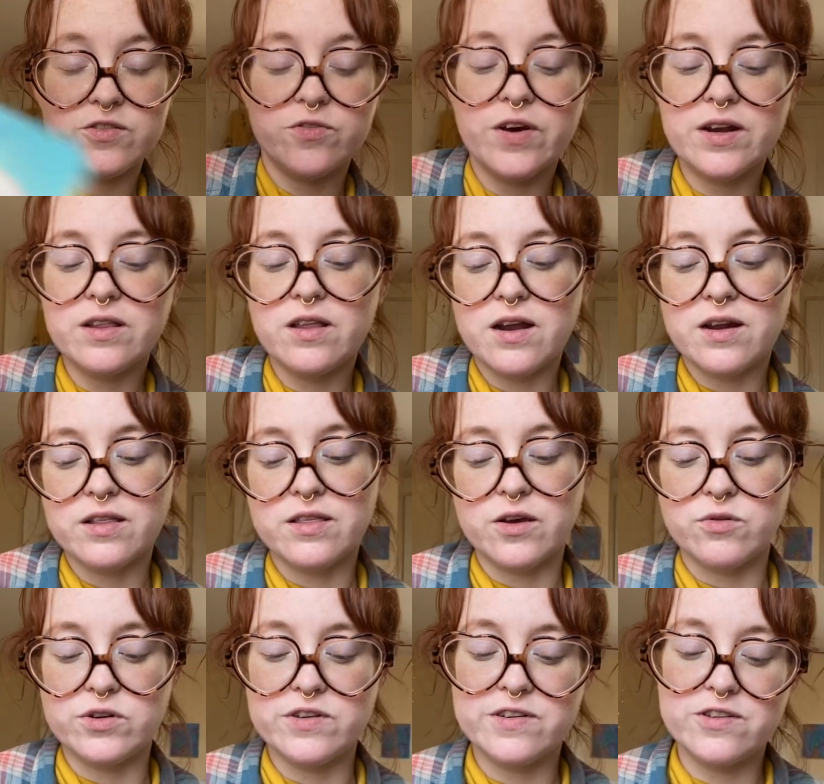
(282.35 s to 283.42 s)
You've had a lot of
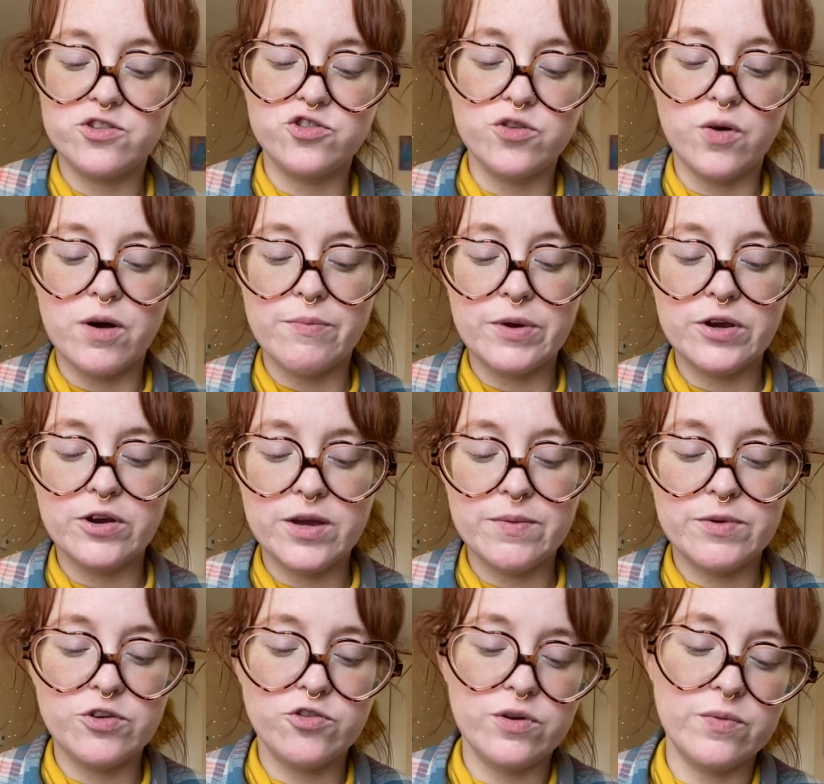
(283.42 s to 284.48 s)
lotuses show up on your
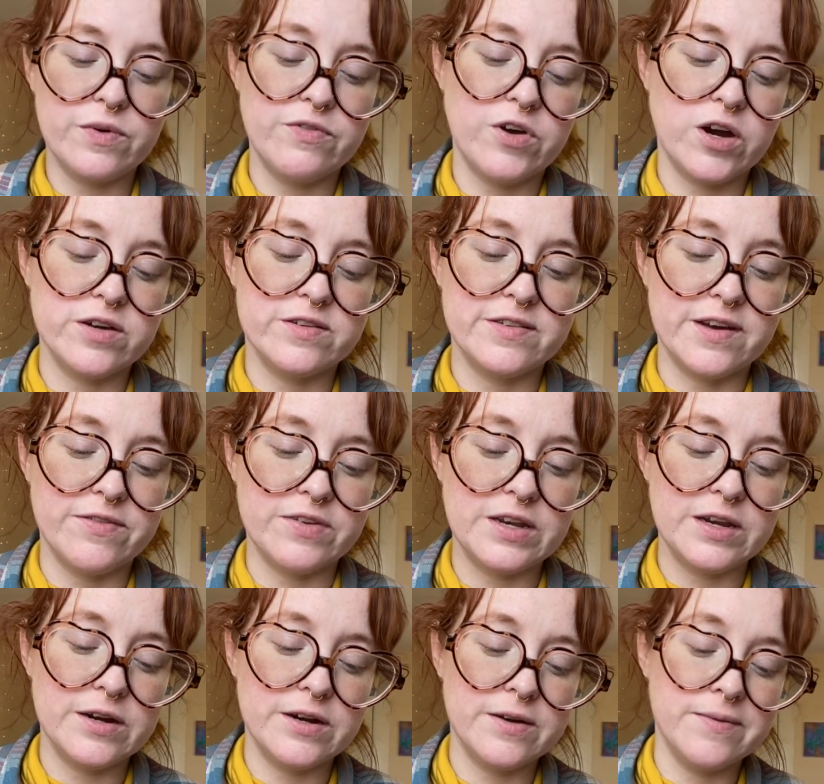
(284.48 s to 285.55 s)
imagery with card seven
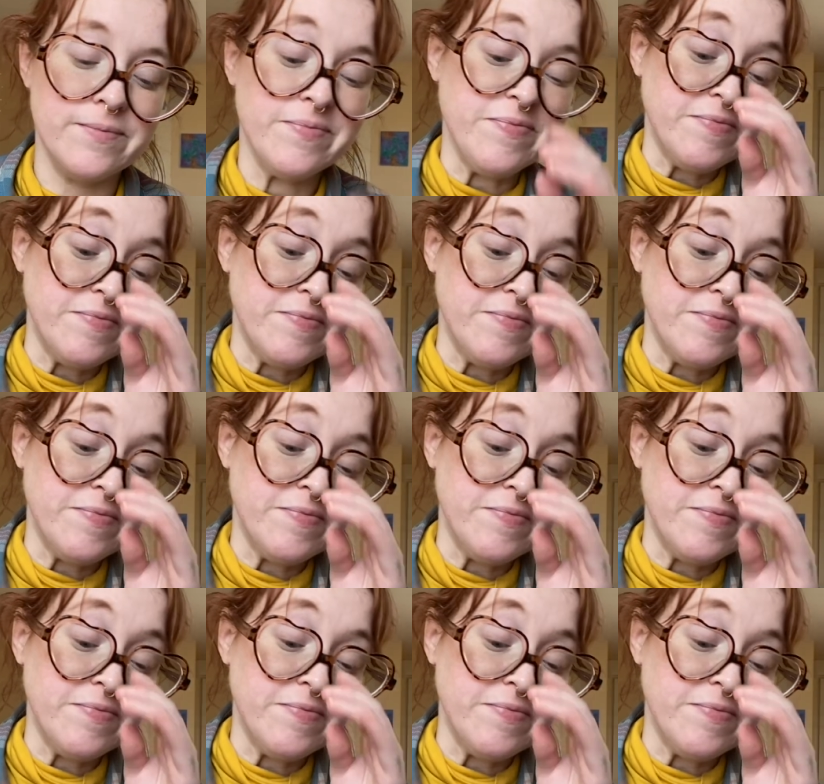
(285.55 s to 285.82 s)
here.